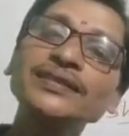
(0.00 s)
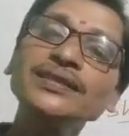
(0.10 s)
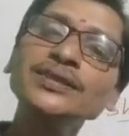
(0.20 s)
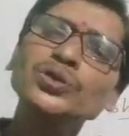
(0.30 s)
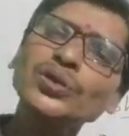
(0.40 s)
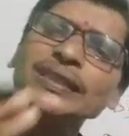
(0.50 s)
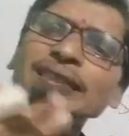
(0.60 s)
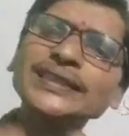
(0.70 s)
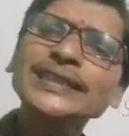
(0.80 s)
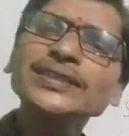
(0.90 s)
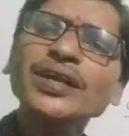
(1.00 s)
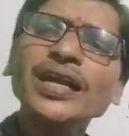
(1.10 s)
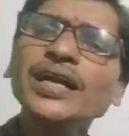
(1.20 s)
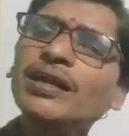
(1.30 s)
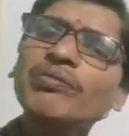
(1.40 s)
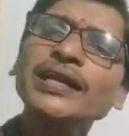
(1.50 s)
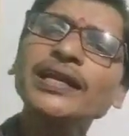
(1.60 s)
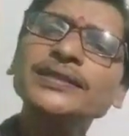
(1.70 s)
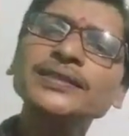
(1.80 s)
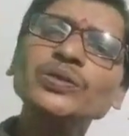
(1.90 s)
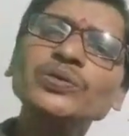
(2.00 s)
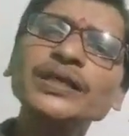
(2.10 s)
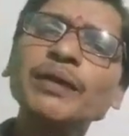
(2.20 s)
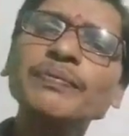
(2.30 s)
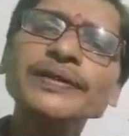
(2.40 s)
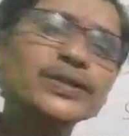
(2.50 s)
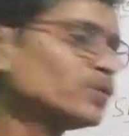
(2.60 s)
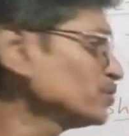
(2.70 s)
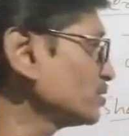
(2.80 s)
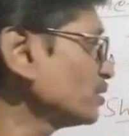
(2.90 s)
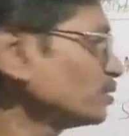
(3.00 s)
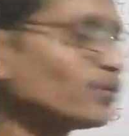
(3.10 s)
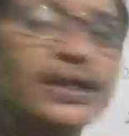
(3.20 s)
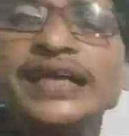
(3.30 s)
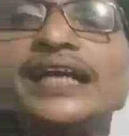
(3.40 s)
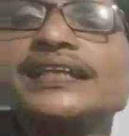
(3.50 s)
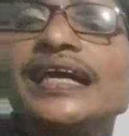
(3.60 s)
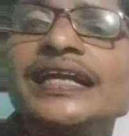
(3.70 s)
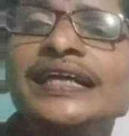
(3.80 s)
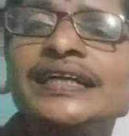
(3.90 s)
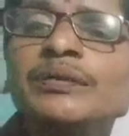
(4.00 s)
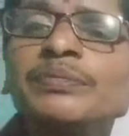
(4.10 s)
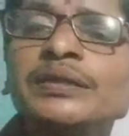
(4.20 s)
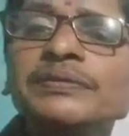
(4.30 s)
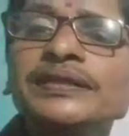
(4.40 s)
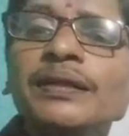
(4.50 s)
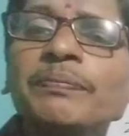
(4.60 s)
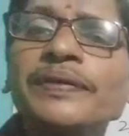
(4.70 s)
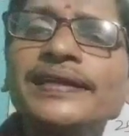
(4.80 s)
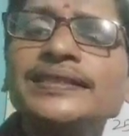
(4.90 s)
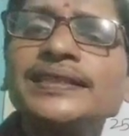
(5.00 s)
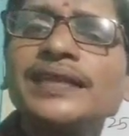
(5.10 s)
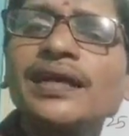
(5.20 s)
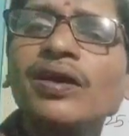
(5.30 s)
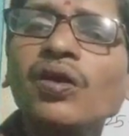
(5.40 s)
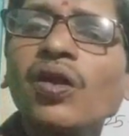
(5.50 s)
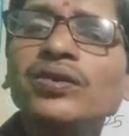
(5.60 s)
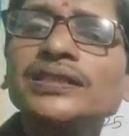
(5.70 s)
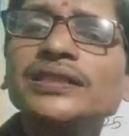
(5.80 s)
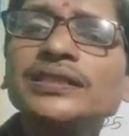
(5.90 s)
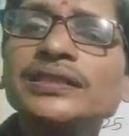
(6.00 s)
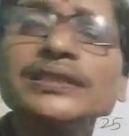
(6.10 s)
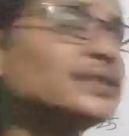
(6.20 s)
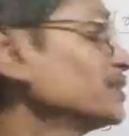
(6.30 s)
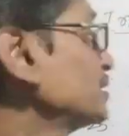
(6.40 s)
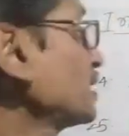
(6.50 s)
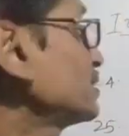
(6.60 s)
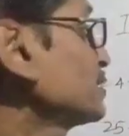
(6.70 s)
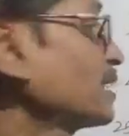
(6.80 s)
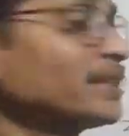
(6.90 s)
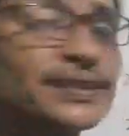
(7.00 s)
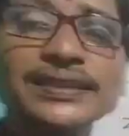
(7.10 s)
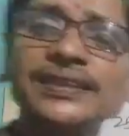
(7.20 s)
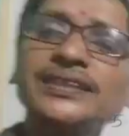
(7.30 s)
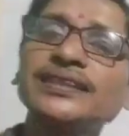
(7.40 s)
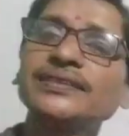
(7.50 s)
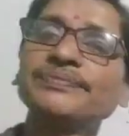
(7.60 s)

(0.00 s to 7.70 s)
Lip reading: So these interrogative links we have used to create the link between the phrases and clauses in this exercise 16.